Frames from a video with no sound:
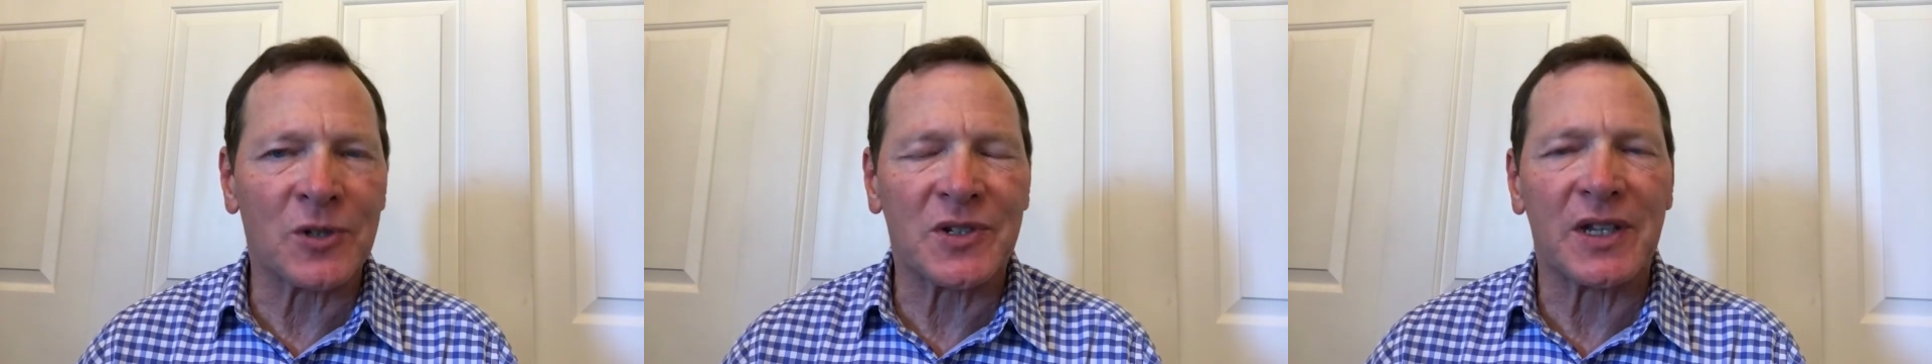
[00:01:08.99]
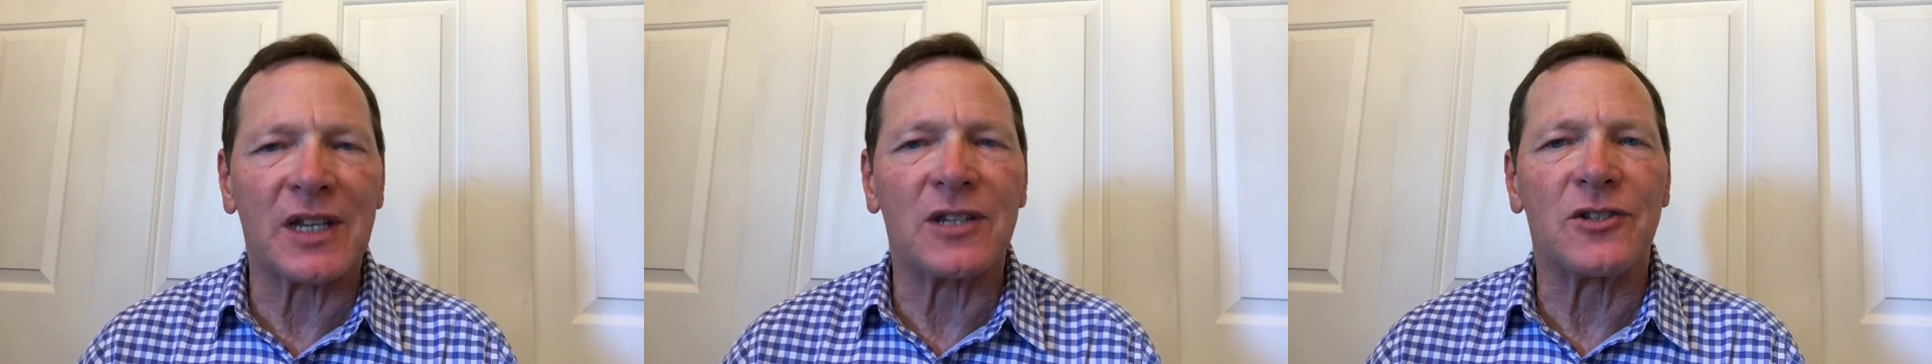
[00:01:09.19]

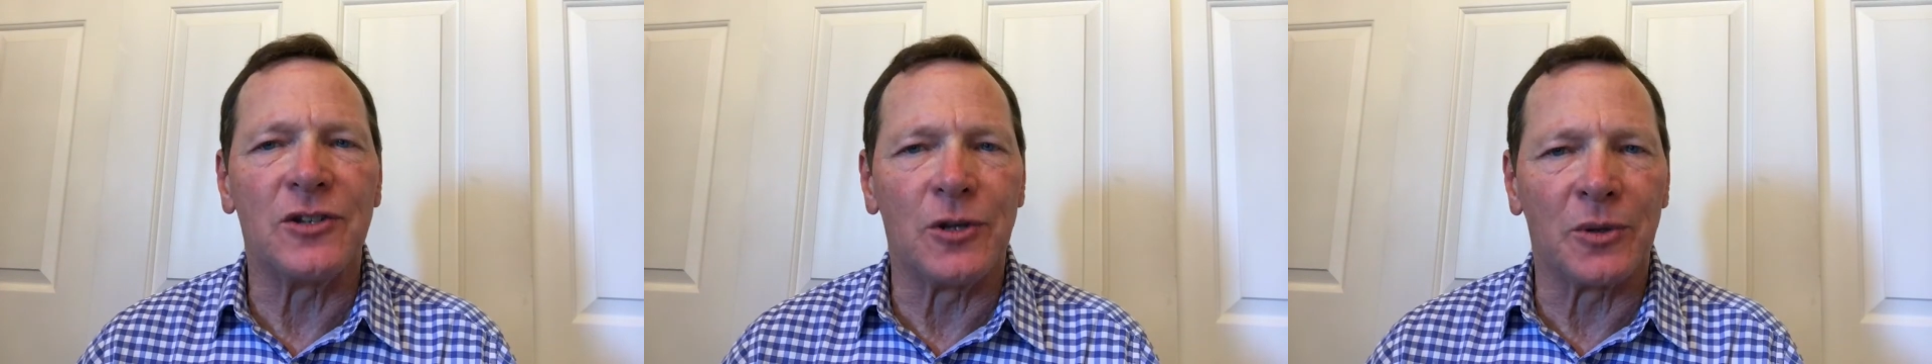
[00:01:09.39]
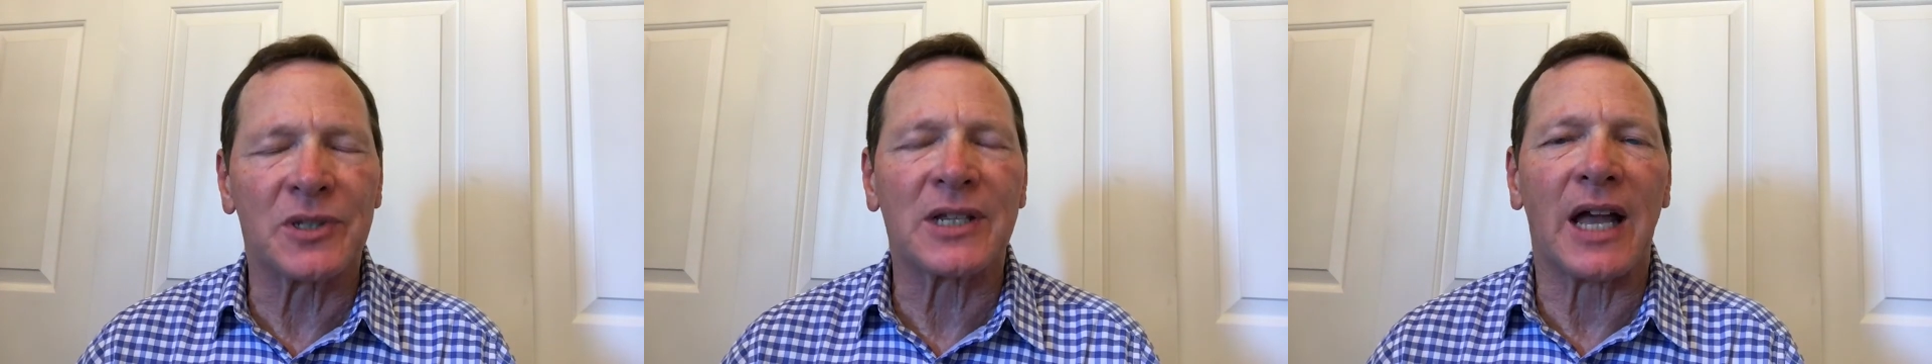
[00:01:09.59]
city's
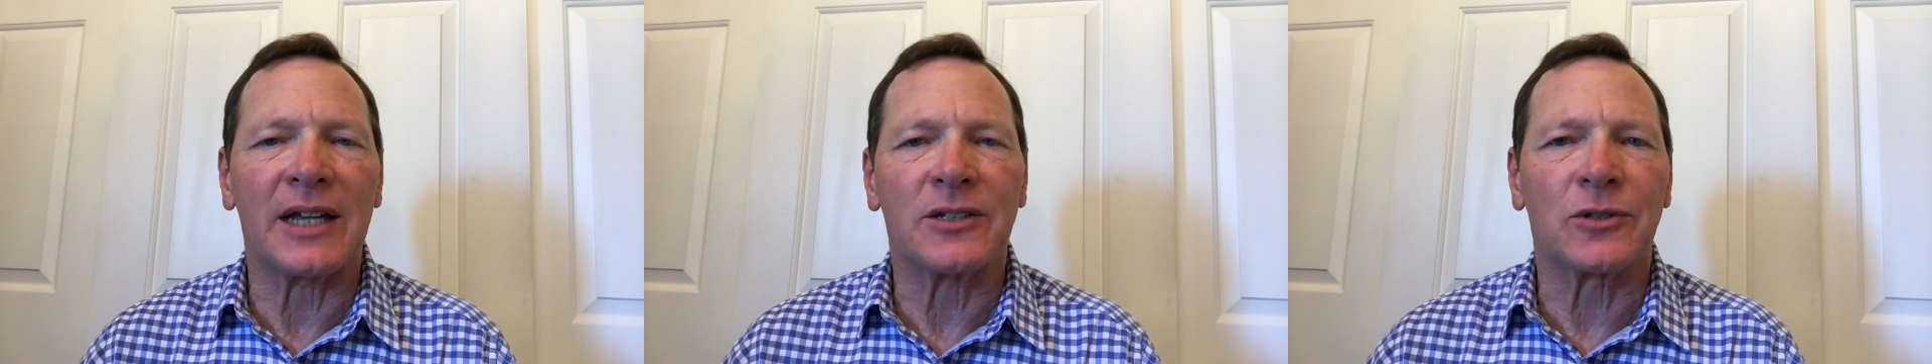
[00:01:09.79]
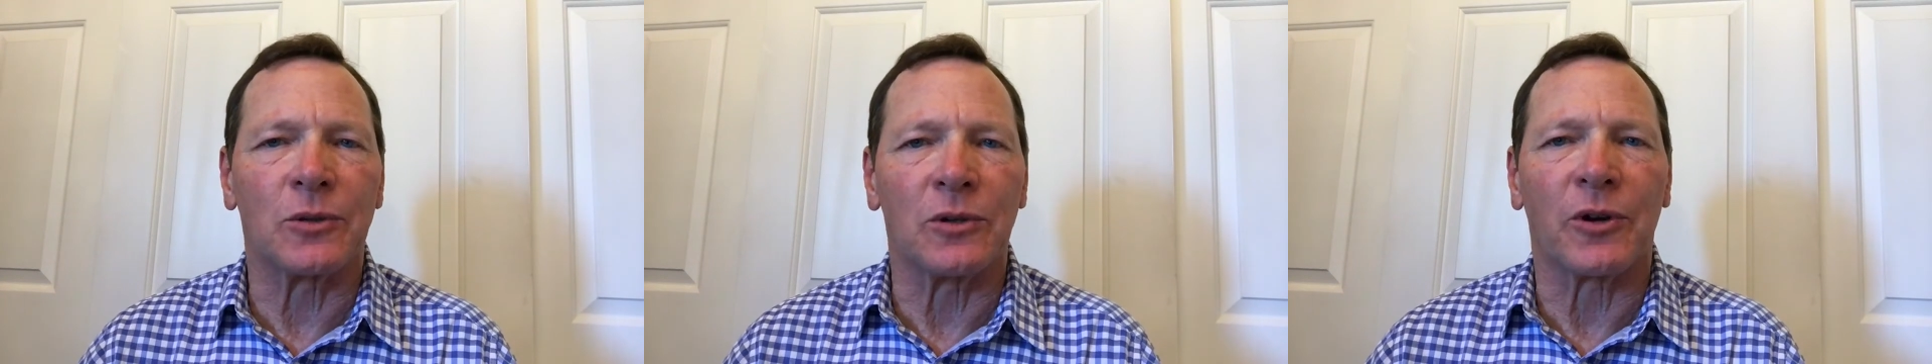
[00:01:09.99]
newest high
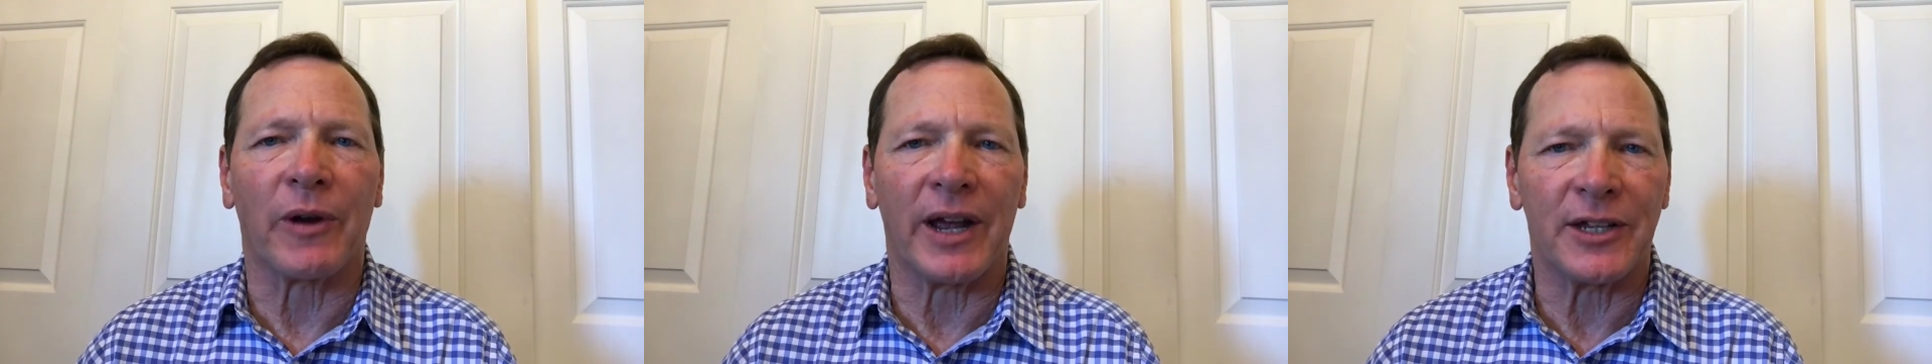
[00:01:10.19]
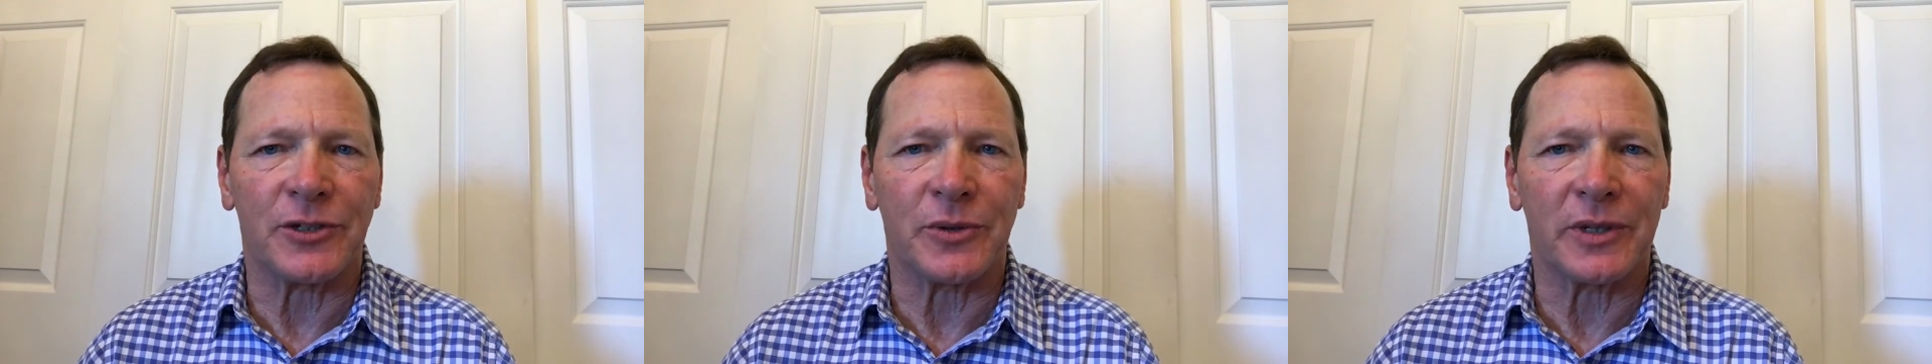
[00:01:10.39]
school
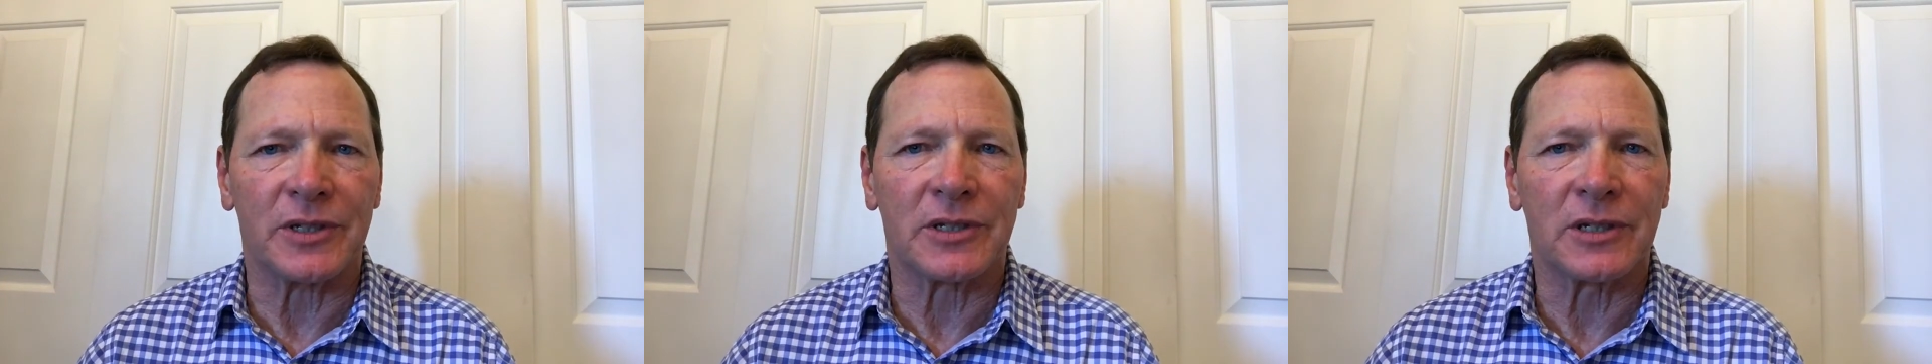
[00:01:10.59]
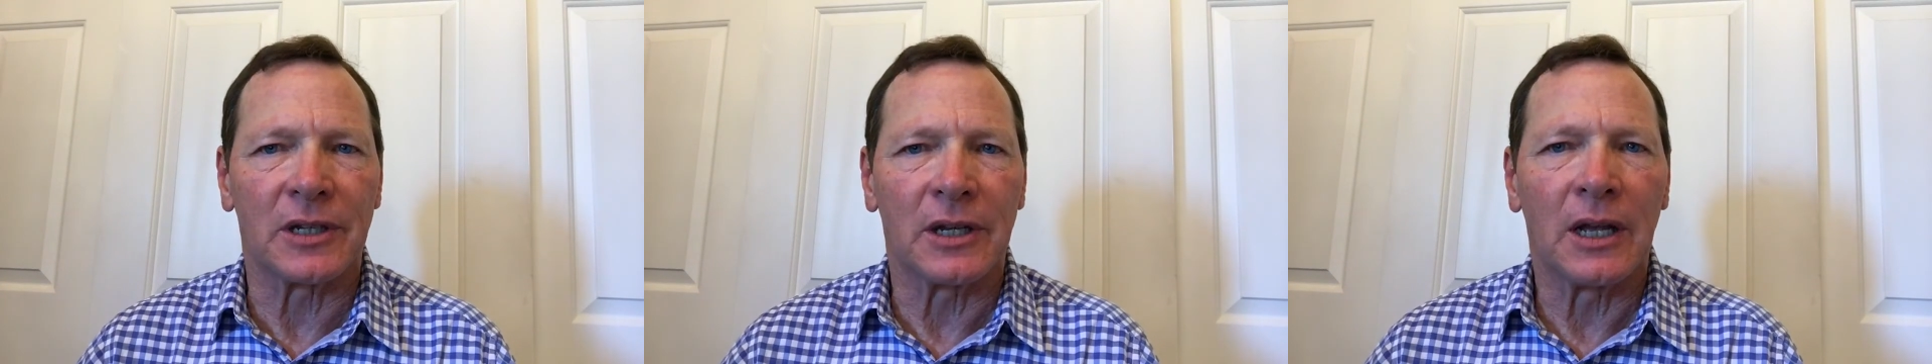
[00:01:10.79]
graduates.